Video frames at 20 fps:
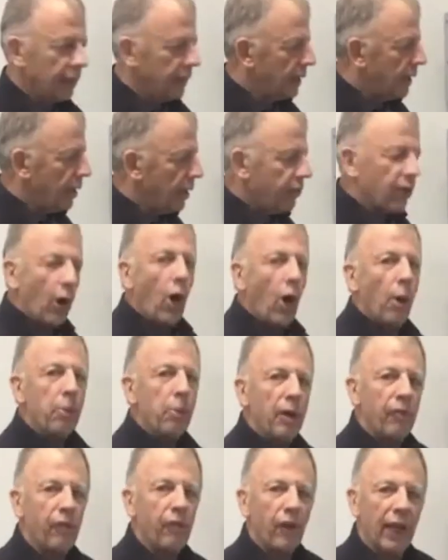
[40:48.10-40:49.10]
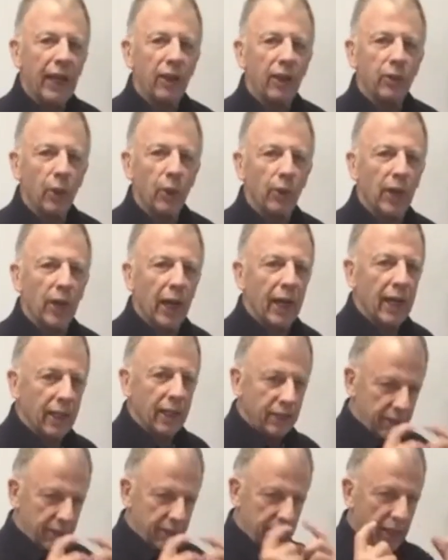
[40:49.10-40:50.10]
the hobby filling tonight,
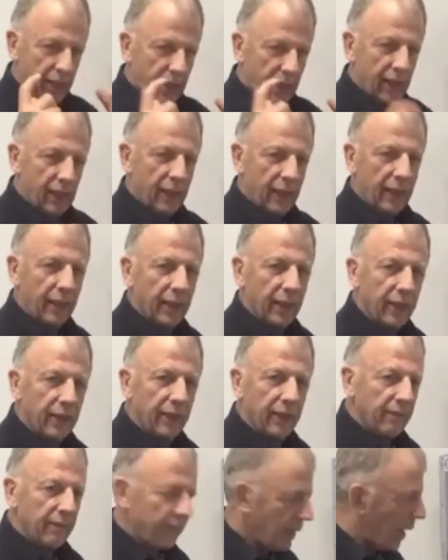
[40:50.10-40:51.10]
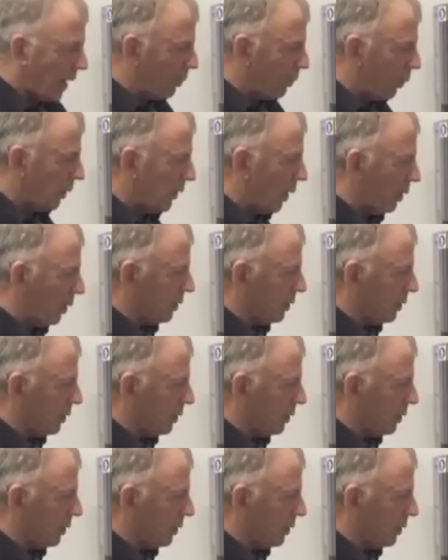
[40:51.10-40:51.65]
I will not